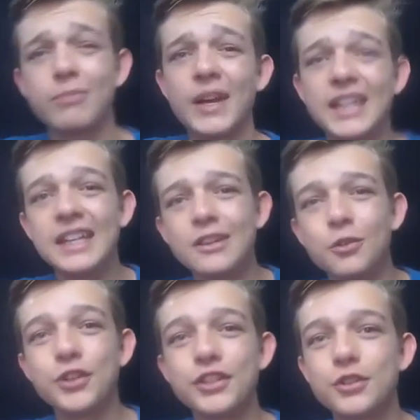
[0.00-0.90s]
money in
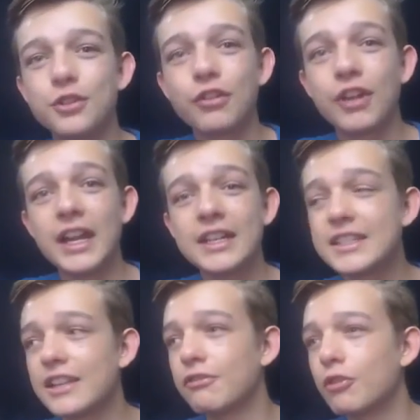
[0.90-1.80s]
order to create
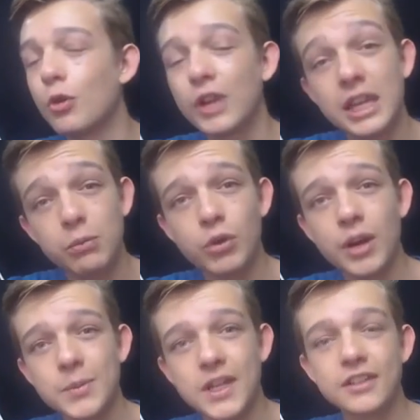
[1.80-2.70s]
stuff or keep
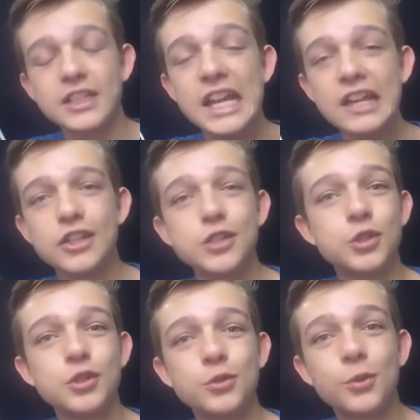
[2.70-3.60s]
reptiles. Just
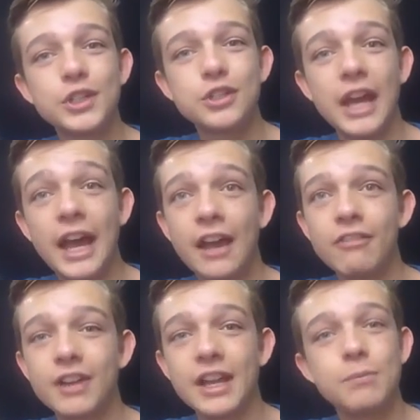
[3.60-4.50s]
use what you have
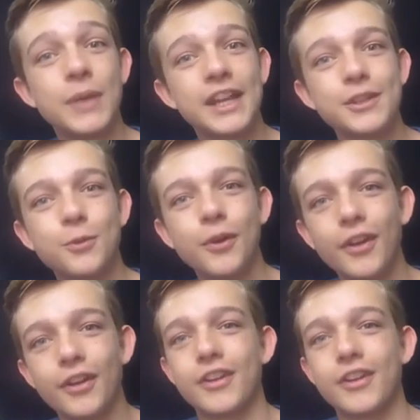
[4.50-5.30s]
and make it work.